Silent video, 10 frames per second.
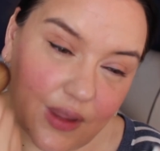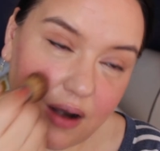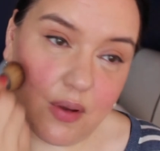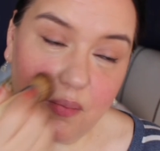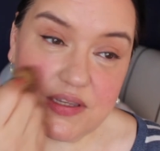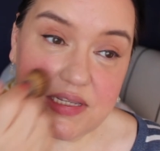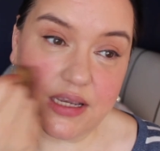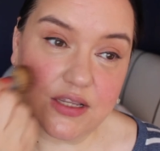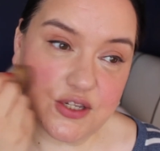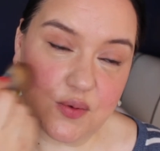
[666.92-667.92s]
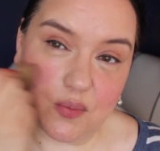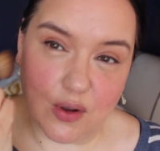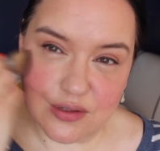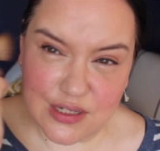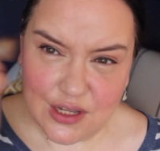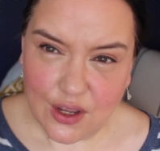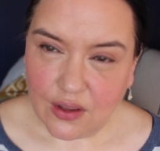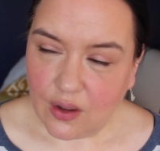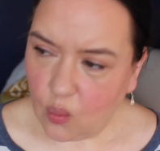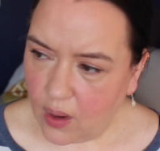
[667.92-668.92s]
I remember saying to her once,
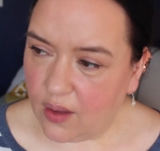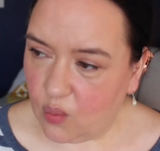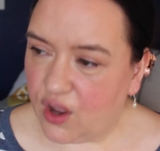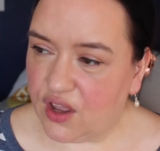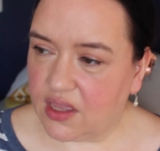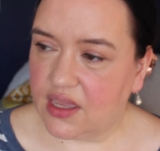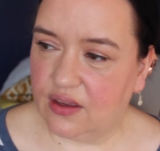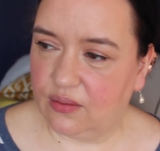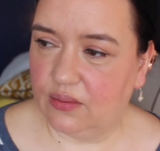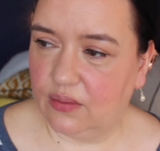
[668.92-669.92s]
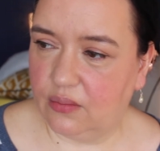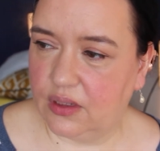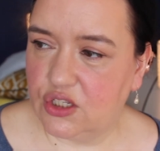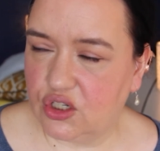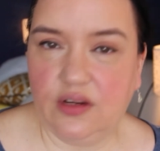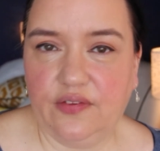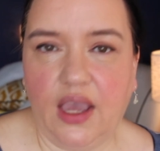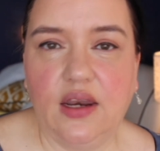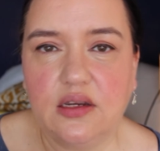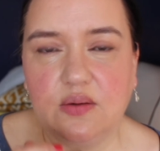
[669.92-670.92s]
where were you when John F.
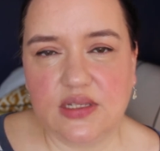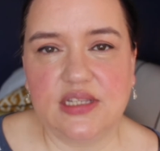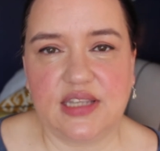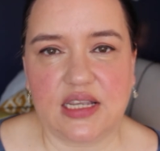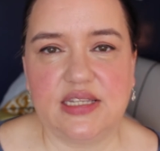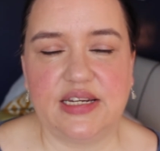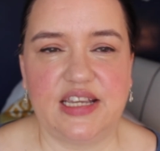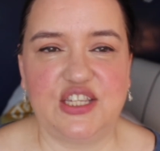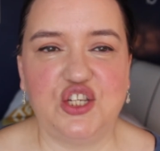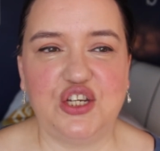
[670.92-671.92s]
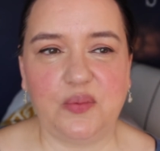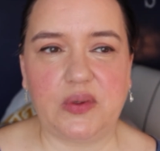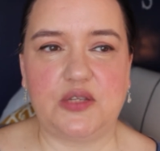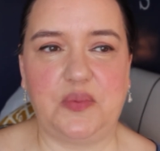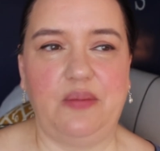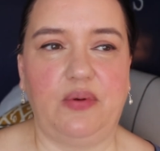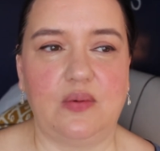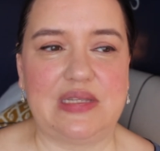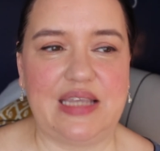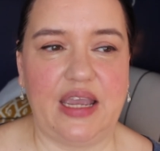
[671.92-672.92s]
Kennedy was assassinated? You know, because people
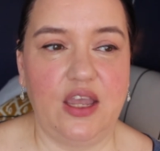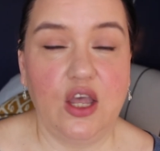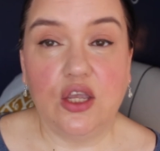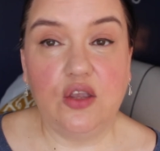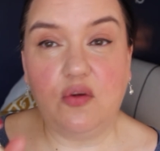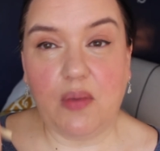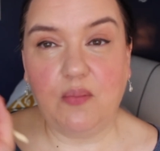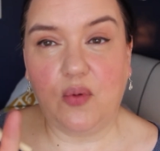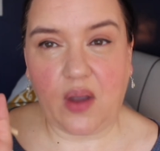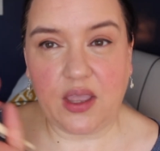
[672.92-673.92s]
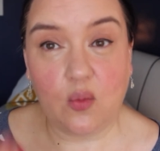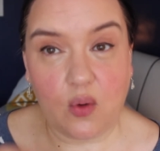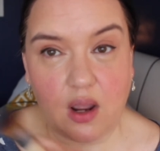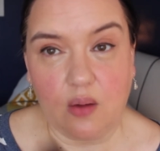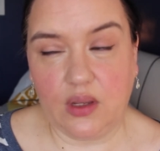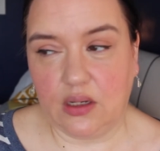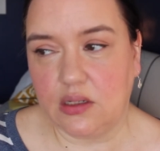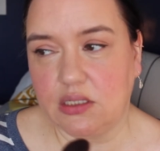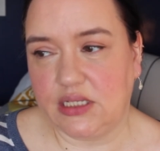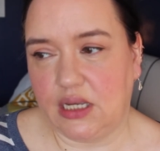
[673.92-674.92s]
always say, you remember where you were
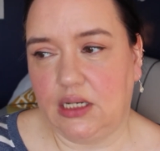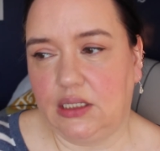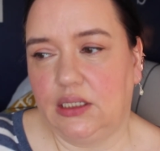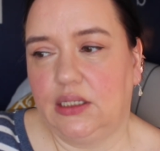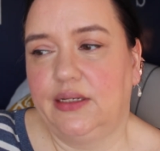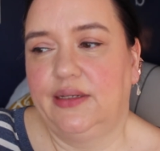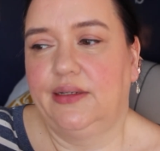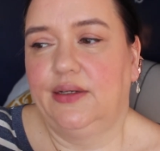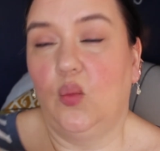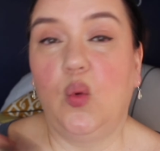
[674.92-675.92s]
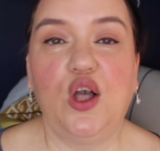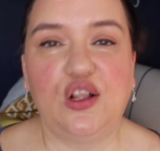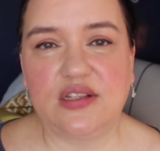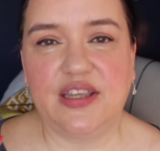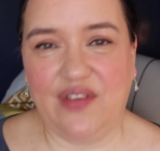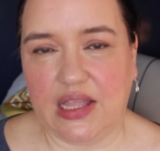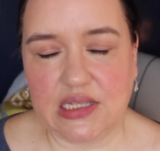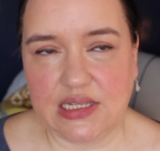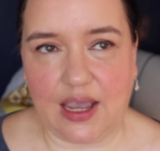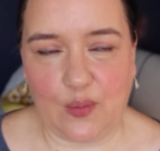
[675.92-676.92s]
when certain world
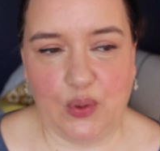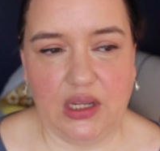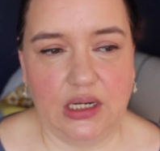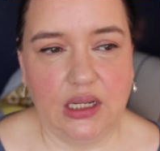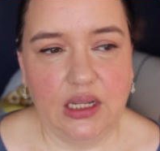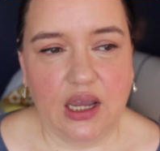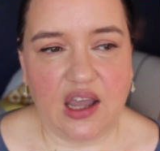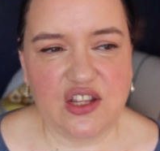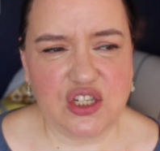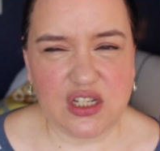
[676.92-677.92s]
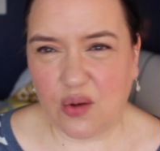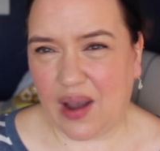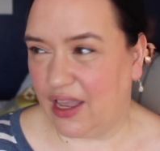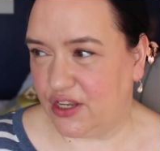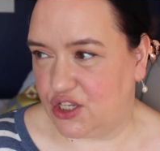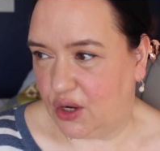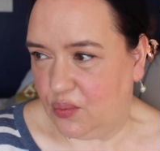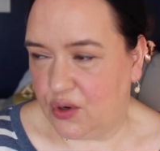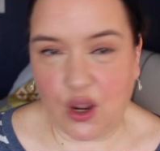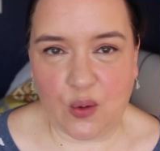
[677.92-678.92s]
events happen. And she said, oh, I
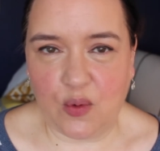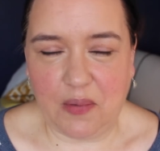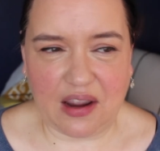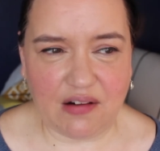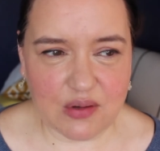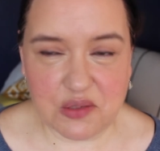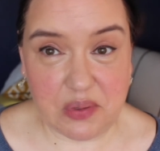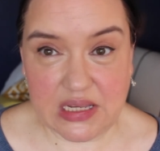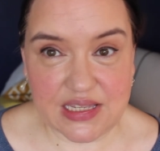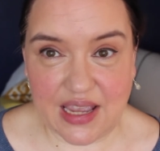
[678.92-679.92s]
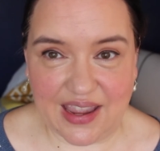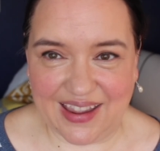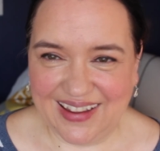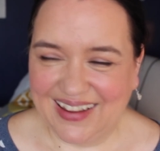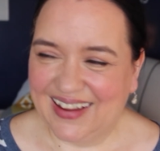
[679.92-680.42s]
don't know, Rebecca, I was busy.